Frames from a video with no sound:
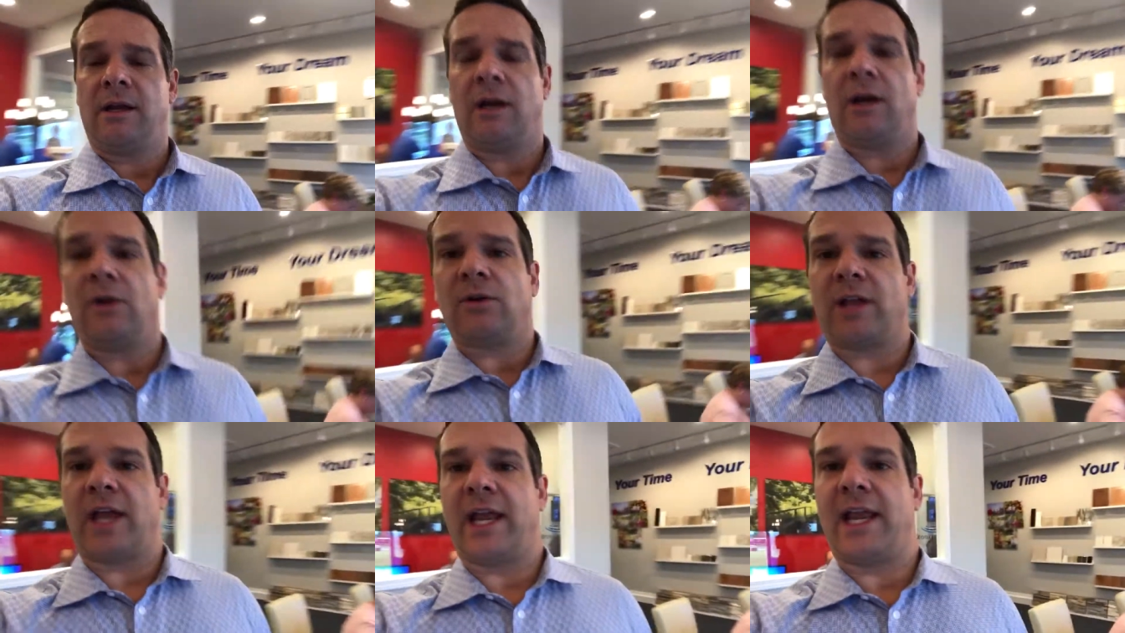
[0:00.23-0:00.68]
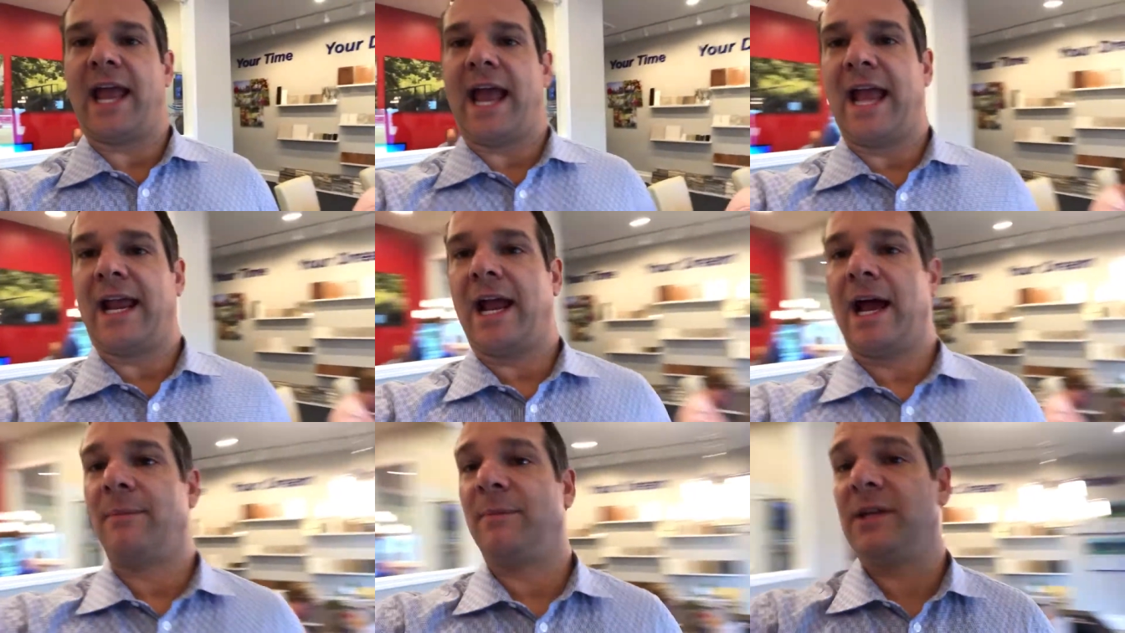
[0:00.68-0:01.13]
Okay,
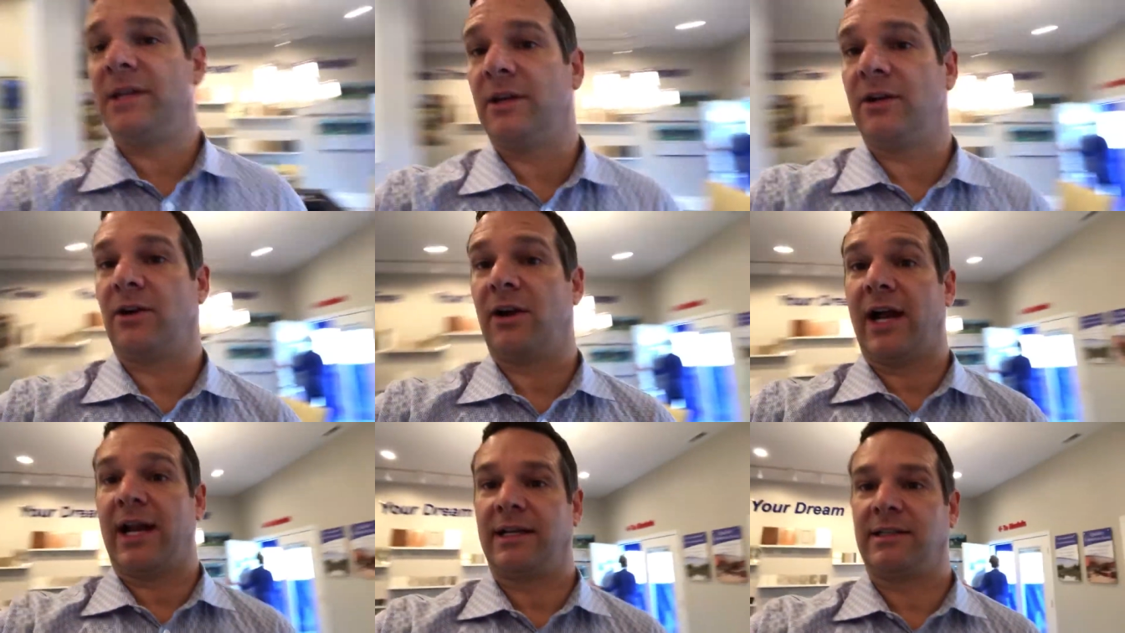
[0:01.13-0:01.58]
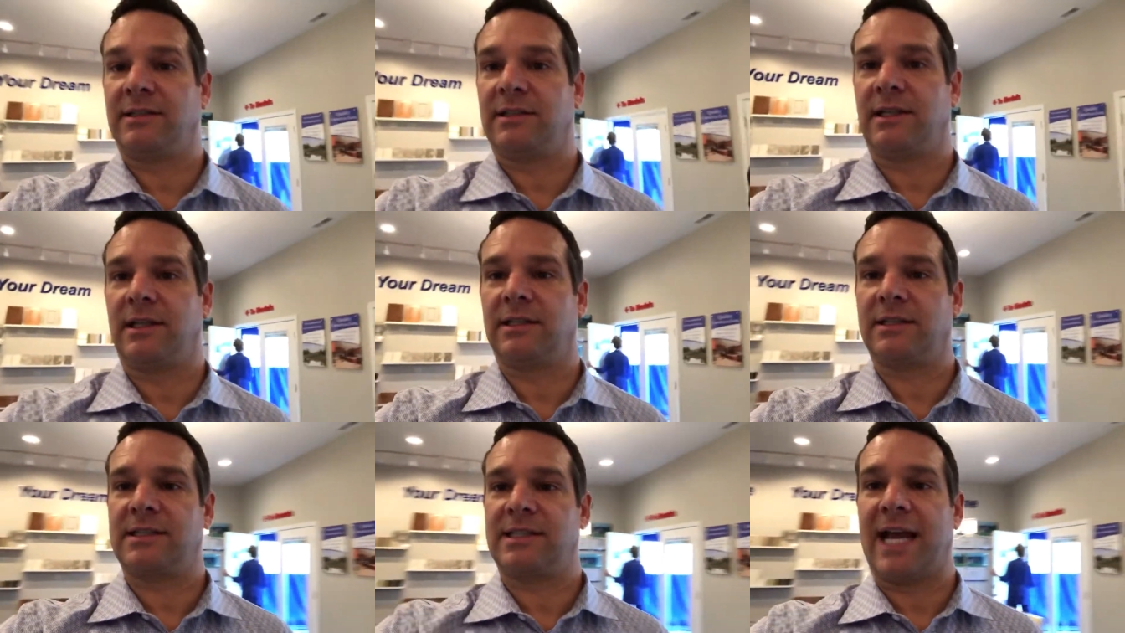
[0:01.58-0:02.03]
gang, I'm here at
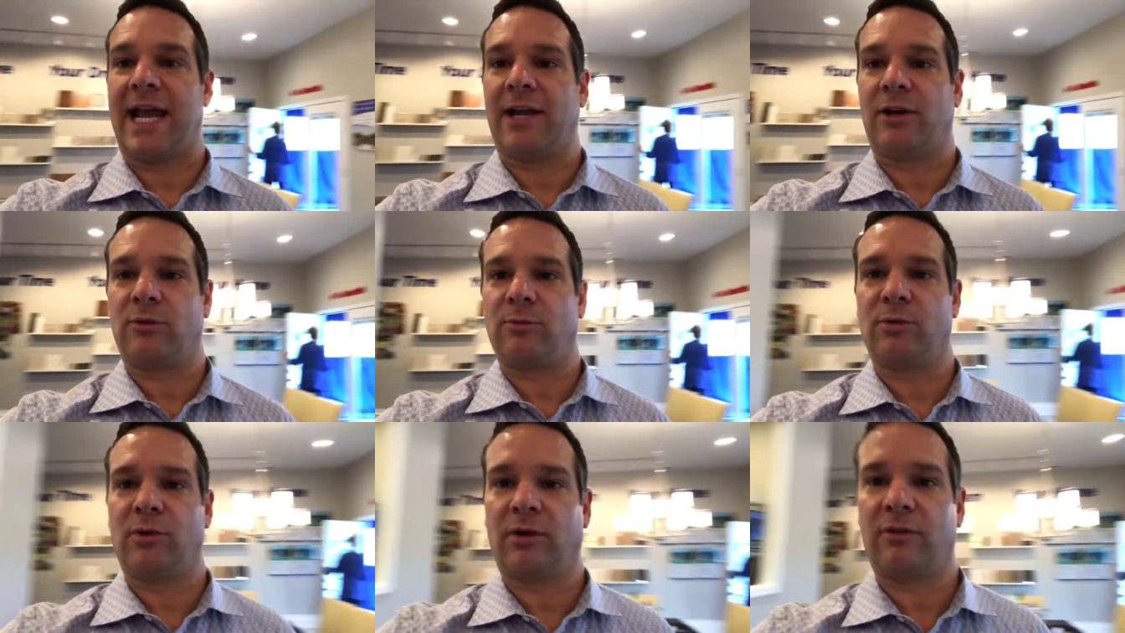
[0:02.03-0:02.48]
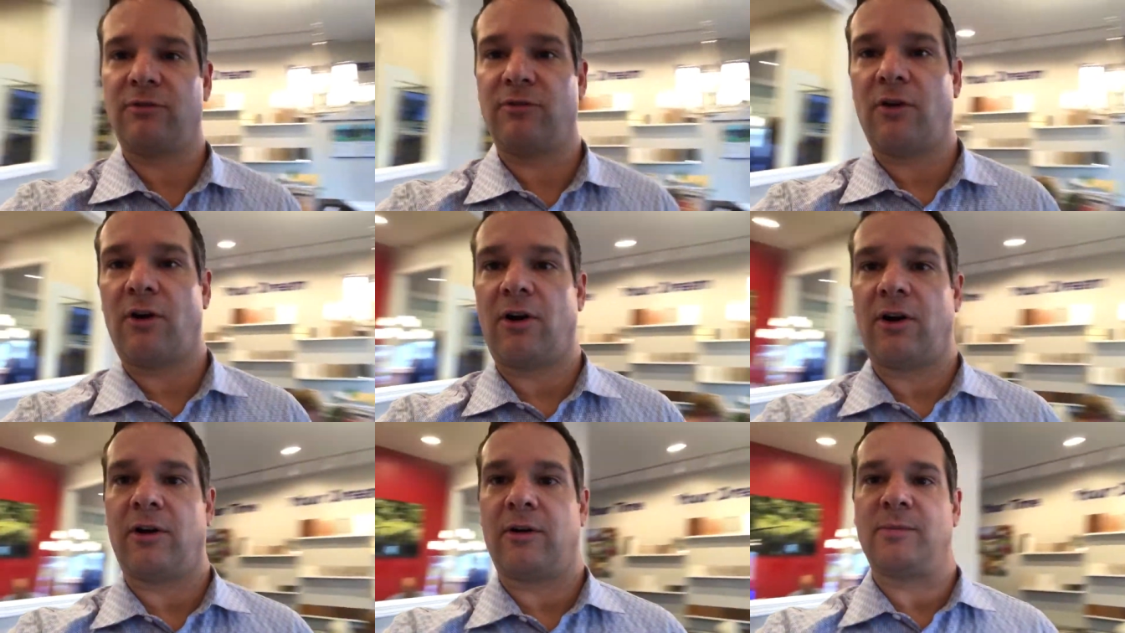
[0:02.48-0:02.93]
Saddlebrook
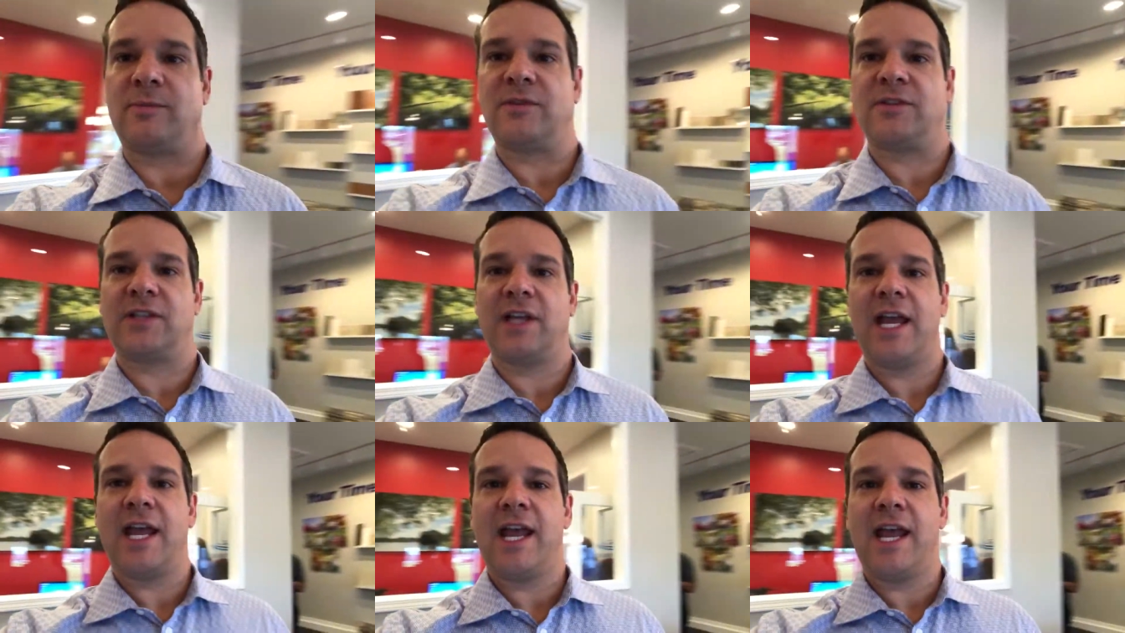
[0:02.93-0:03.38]
Farms,